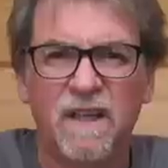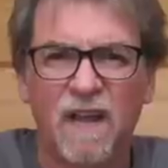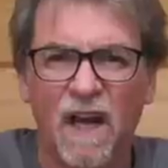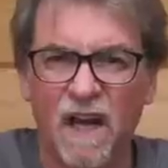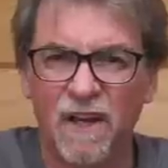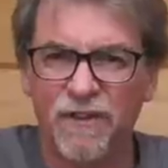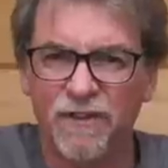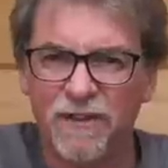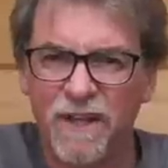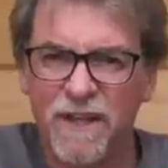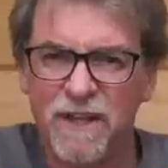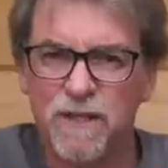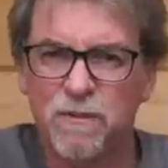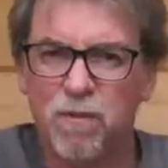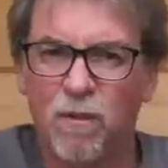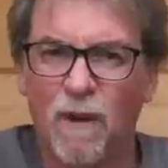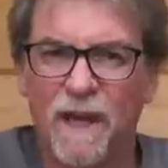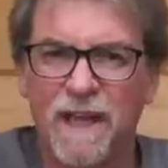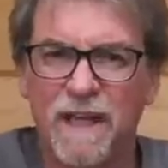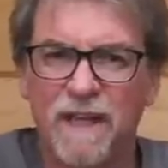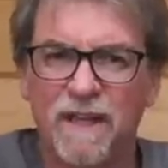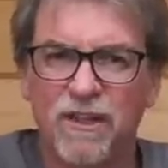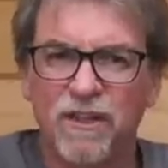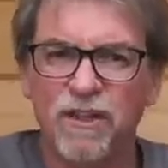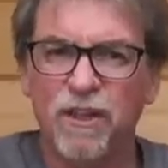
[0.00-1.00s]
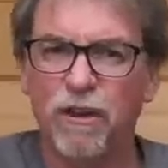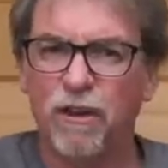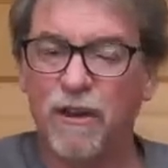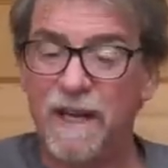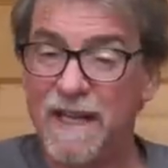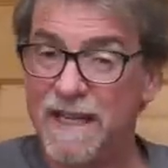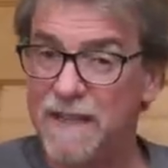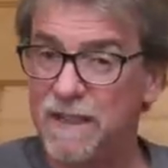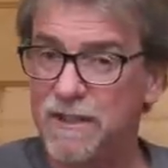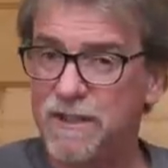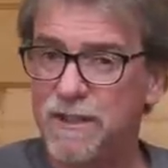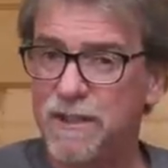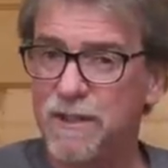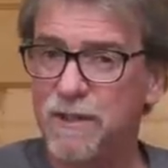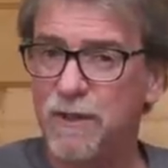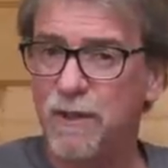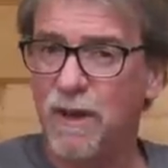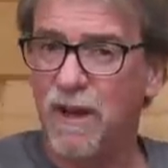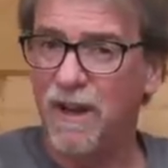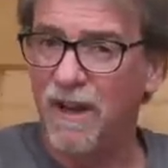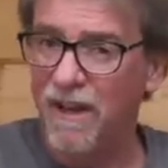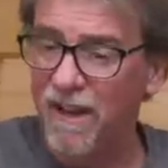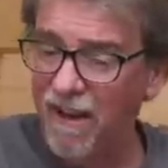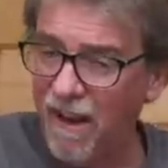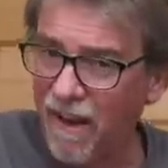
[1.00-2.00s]
At this weight, you're into
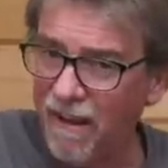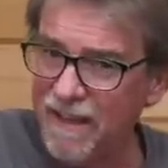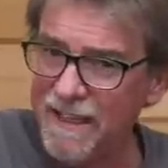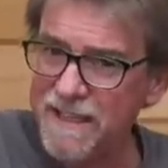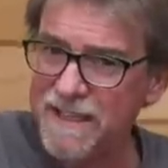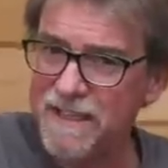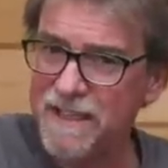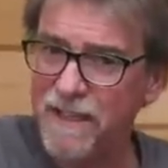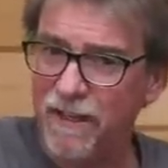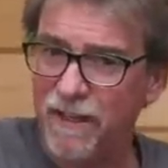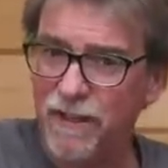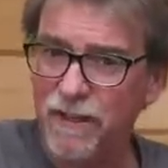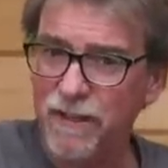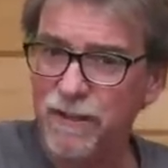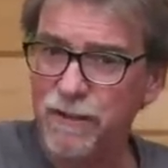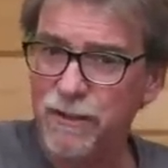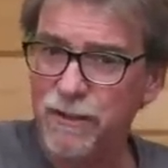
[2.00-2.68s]
lighter